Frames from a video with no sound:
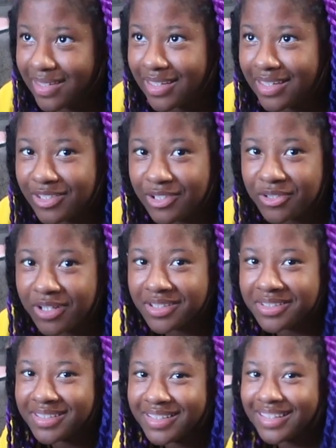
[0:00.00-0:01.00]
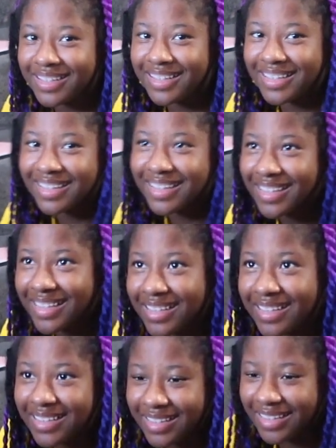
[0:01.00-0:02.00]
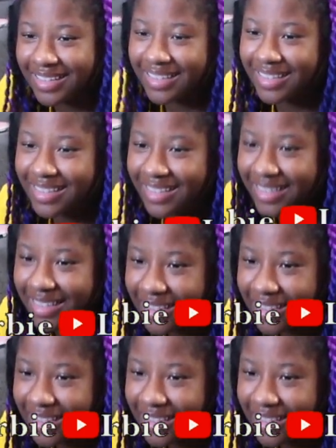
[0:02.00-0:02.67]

It's just stretchy. Aww. He's a little